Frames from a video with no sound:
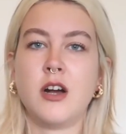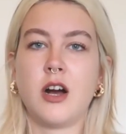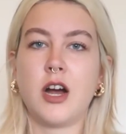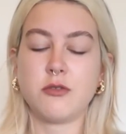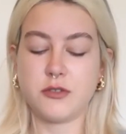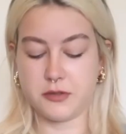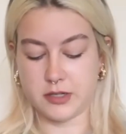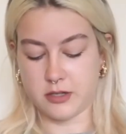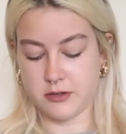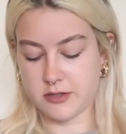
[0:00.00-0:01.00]
I will do
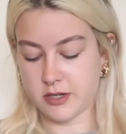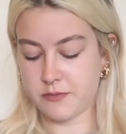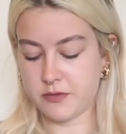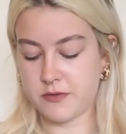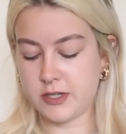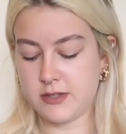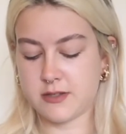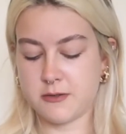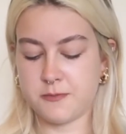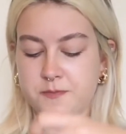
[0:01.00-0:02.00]
a close-up of
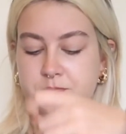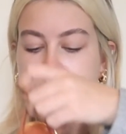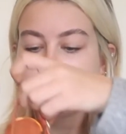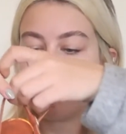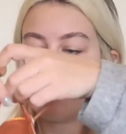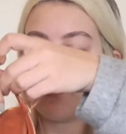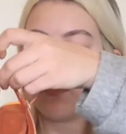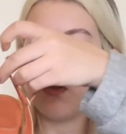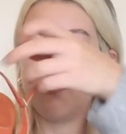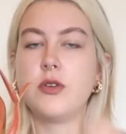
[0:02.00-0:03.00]
these
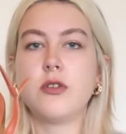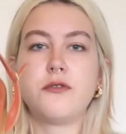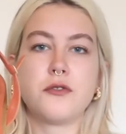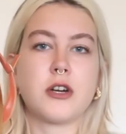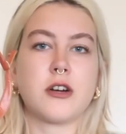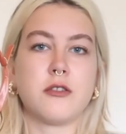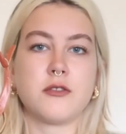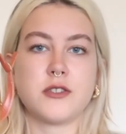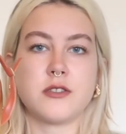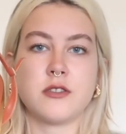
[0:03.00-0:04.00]
beautiful
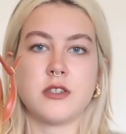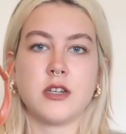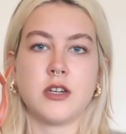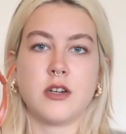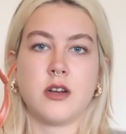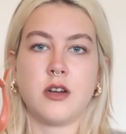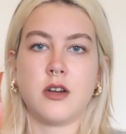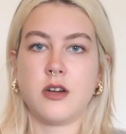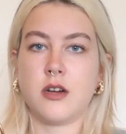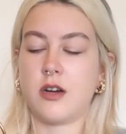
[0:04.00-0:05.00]
girls
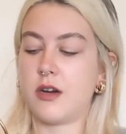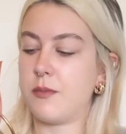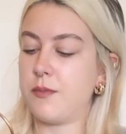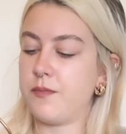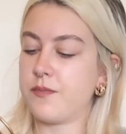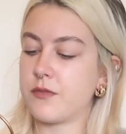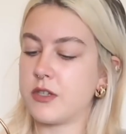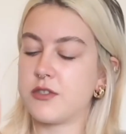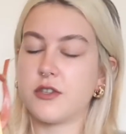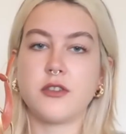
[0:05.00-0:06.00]

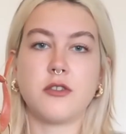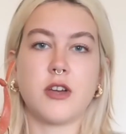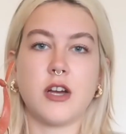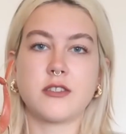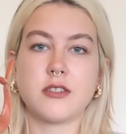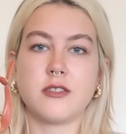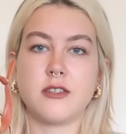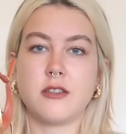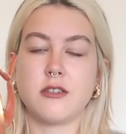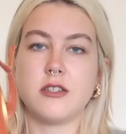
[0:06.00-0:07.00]
so that you guys can see
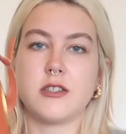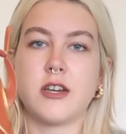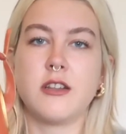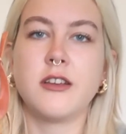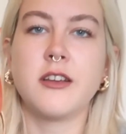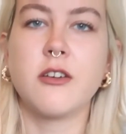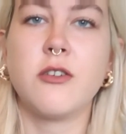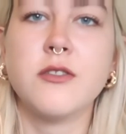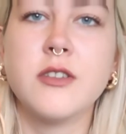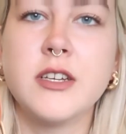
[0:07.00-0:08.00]
the detailing
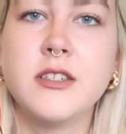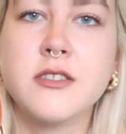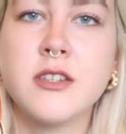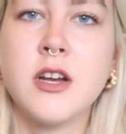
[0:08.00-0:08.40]
on these.